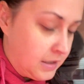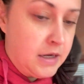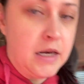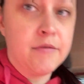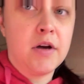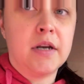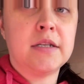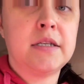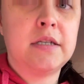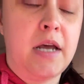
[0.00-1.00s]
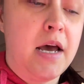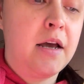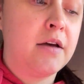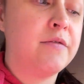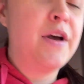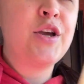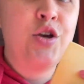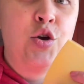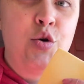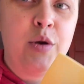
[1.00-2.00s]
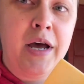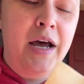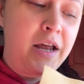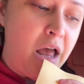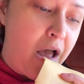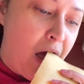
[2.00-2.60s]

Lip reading: And I've got a snack of Gouda.